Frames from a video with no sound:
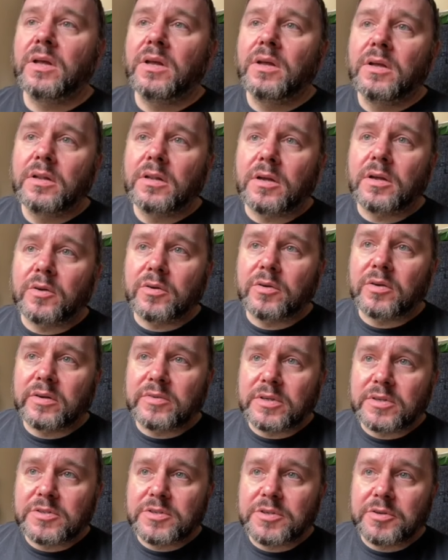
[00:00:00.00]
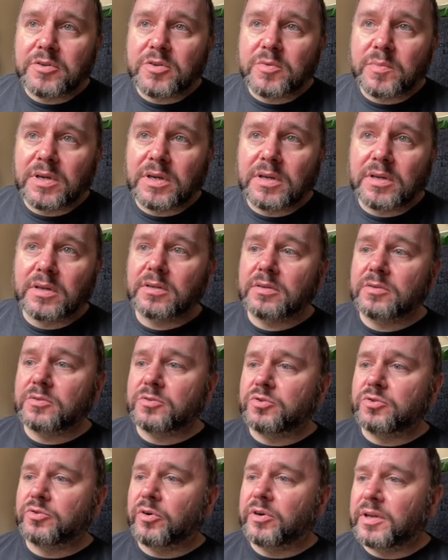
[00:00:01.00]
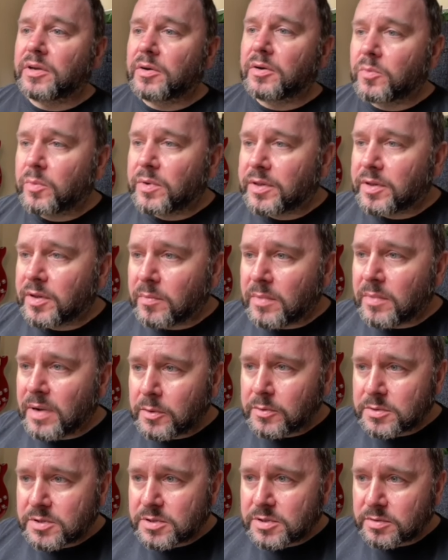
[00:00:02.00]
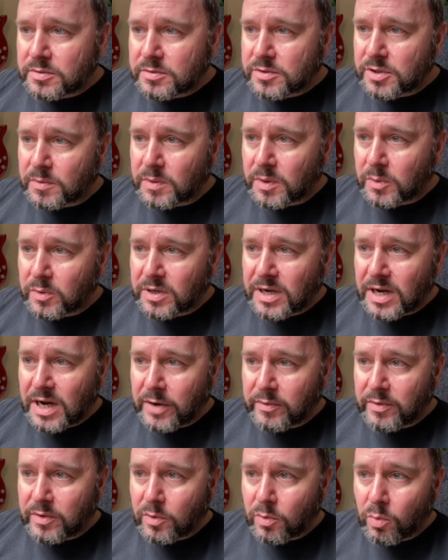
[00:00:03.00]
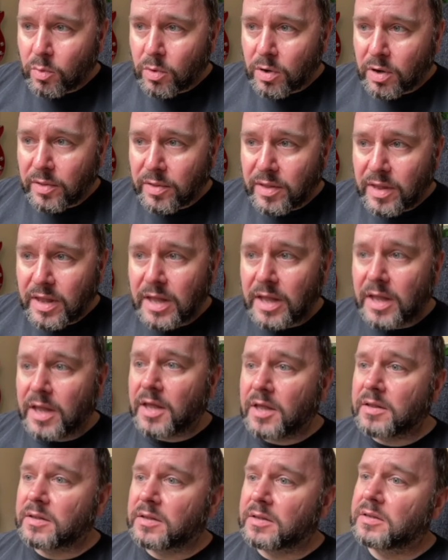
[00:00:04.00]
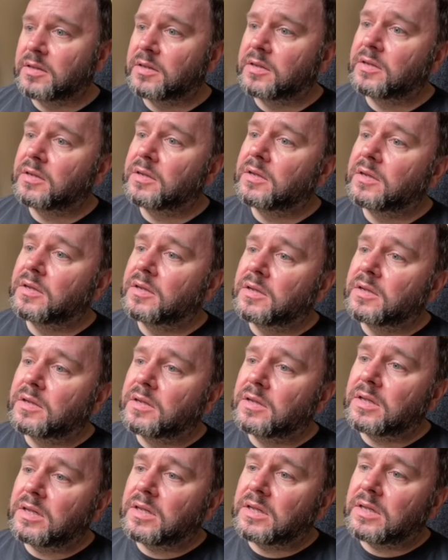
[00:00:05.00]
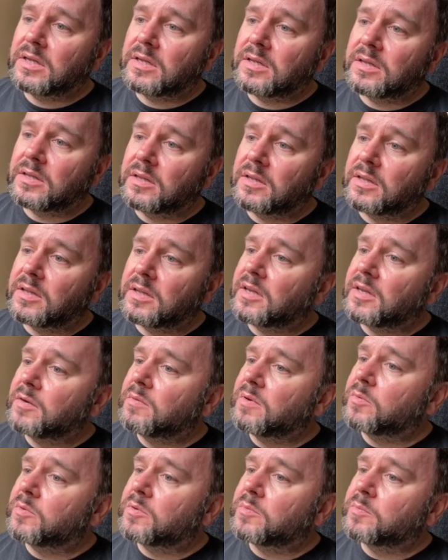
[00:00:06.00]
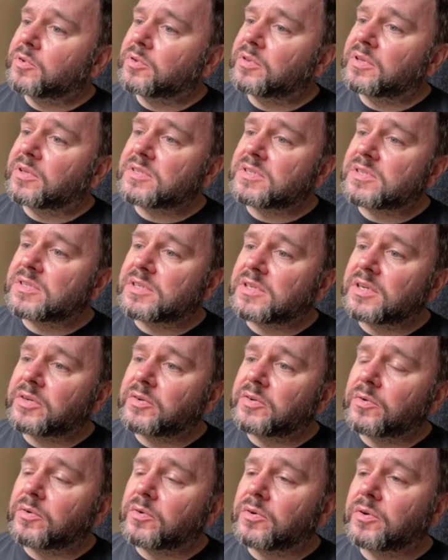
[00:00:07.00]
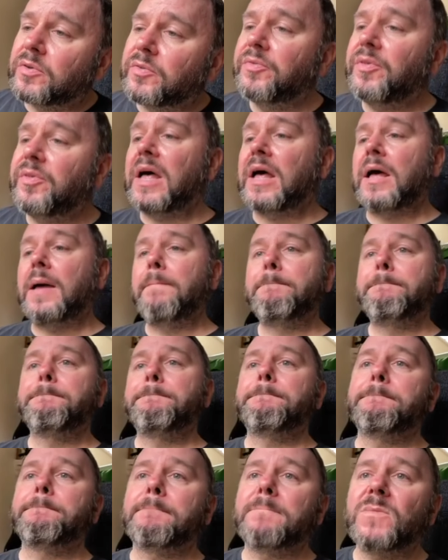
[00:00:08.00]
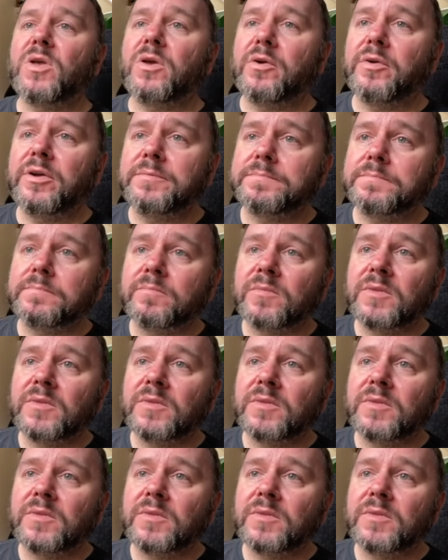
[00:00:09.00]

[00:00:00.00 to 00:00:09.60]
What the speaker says: Now you're going to have to excuse my drawing with a mouse. So we would carry the 1 there and then we would put the 0 there. All right.